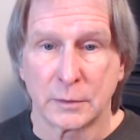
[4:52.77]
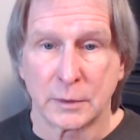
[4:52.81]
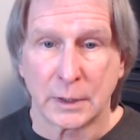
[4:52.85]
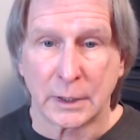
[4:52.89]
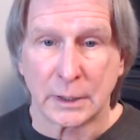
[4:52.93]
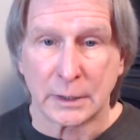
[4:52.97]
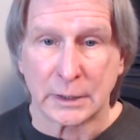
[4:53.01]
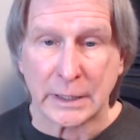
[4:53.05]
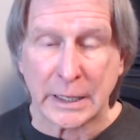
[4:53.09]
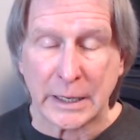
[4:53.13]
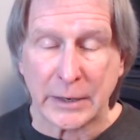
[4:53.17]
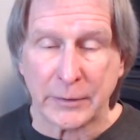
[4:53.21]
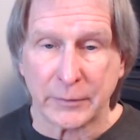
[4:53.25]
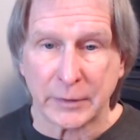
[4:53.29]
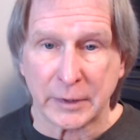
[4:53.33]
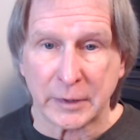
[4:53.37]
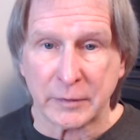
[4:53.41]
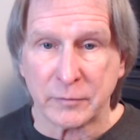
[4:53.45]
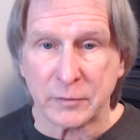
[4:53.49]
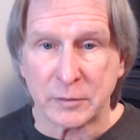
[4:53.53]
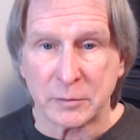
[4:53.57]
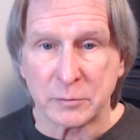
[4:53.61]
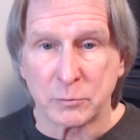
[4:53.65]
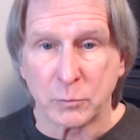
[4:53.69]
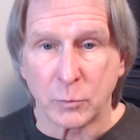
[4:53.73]
allowing
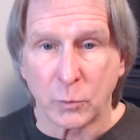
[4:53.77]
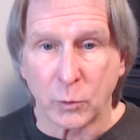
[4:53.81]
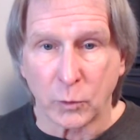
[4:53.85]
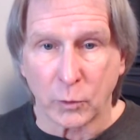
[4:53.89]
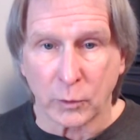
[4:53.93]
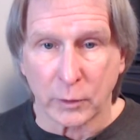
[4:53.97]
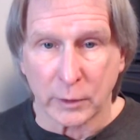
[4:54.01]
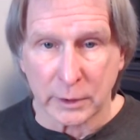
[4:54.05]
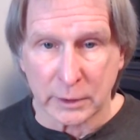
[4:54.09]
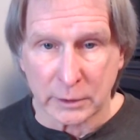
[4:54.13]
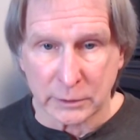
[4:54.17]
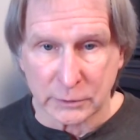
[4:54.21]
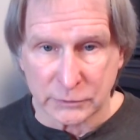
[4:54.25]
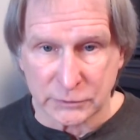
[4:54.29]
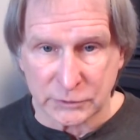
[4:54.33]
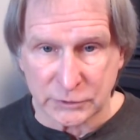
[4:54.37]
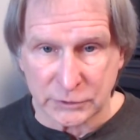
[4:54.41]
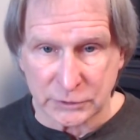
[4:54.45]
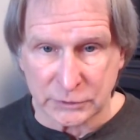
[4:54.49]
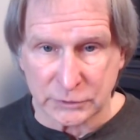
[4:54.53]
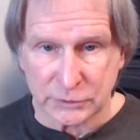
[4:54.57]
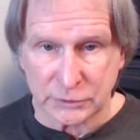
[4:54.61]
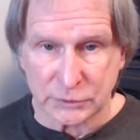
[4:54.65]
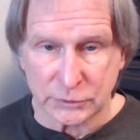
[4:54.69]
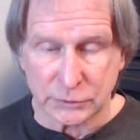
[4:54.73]
even more
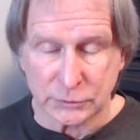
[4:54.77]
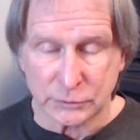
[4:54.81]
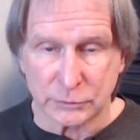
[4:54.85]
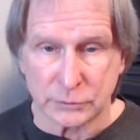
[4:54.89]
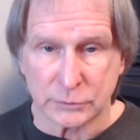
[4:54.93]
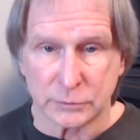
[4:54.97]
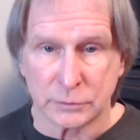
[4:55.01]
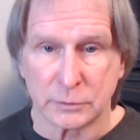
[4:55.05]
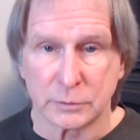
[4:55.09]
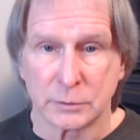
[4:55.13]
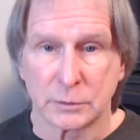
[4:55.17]
energy to